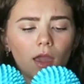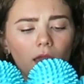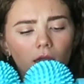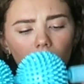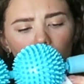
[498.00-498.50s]

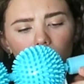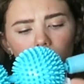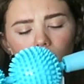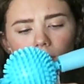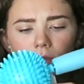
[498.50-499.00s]
a
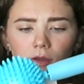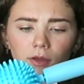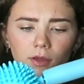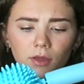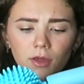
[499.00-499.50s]

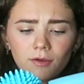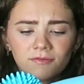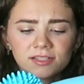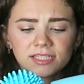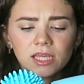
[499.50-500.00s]

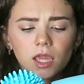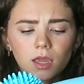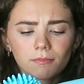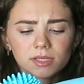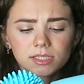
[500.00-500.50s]

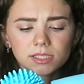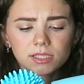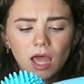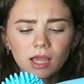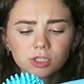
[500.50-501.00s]
Physique
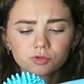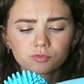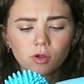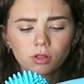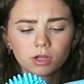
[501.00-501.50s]
Massage
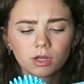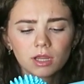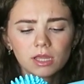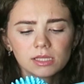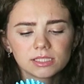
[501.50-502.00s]
Roller.
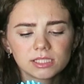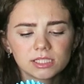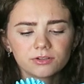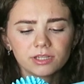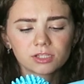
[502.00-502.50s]

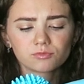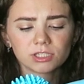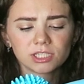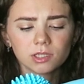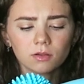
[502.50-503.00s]
Serious
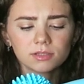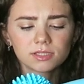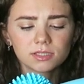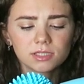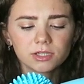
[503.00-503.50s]
results,
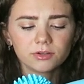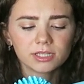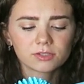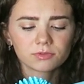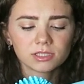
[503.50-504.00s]

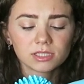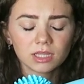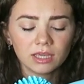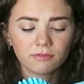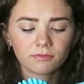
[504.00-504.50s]
serious
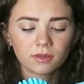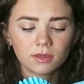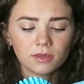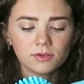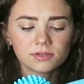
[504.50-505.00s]
relief.
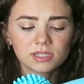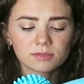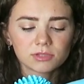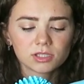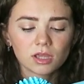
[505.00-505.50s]
Use
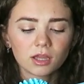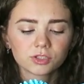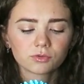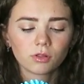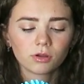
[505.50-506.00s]
this
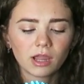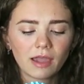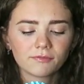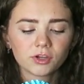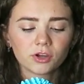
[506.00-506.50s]
massage roller
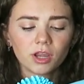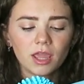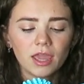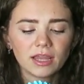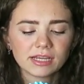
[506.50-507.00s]
after
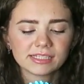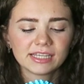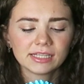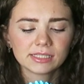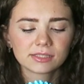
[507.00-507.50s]
an
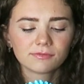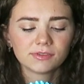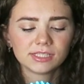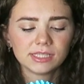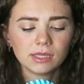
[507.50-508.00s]
intense
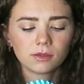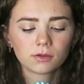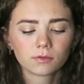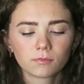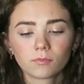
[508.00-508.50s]

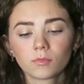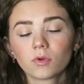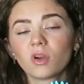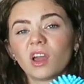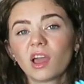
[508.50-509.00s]
physique.
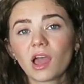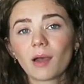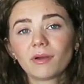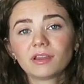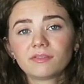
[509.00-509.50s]

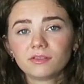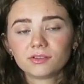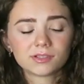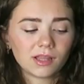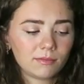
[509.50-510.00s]
How about if you
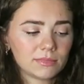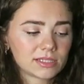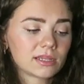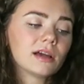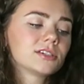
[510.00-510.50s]
just like
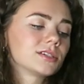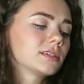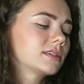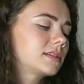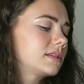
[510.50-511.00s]
massage
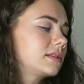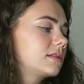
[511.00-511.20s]
this?